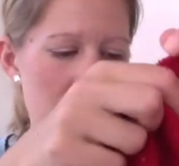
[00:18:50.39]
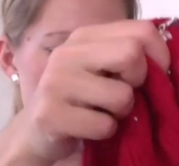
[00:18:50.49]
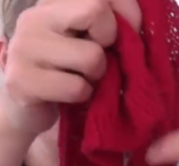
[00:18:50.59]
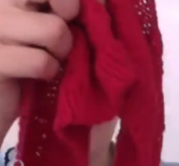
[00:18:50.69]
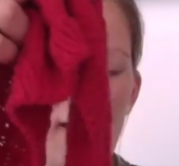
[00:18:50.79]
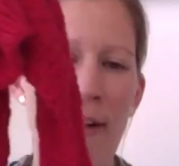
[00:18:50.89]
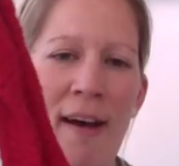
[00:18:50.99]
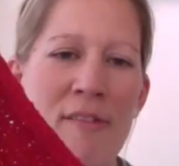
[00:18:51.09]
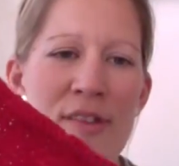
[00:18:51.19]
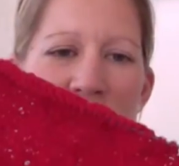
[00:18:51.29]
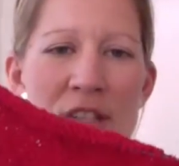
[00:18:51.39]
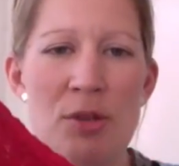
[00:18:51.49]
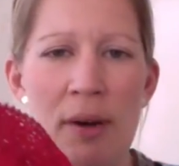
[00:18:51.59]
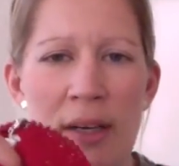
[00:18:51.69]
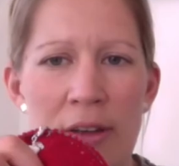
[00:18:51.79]
And here I have a stitch
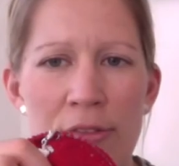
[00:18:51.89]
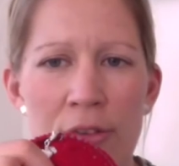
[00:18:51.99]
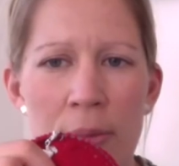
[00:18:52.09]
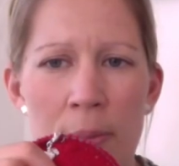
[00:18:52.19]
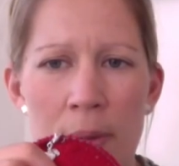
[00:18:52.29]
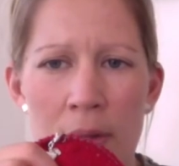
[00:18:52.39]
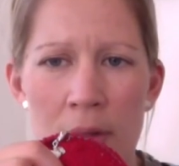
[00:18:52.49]
marker from